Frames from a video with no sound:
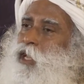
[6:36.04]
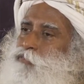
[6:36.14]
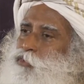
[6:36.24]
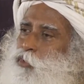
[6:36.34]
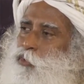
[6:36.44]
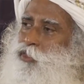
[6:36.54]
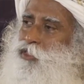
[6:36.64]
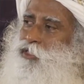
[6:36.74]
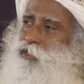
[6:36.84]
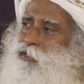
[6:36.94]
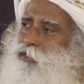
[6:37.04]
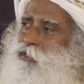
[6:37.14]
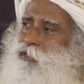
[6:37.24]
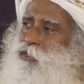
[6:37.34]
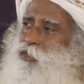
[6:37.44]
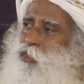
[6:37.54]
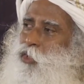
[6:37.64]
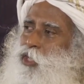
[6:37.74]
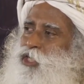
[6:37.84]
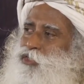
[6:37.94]
Have you noticed
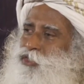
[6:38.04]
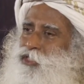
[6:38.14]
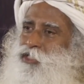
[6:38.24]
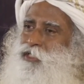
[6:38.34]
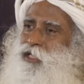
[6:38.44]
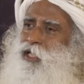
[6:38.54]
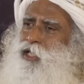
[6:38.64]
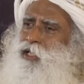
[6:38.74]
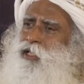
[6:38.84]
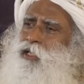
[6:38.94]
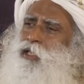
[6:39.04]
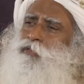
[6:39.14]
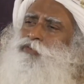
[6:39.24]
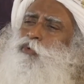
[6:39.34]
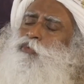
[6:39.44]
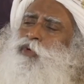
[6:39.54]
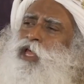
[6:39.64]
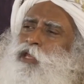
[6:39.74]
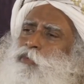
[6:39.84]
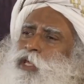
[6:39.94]
on a certain day, if you're very,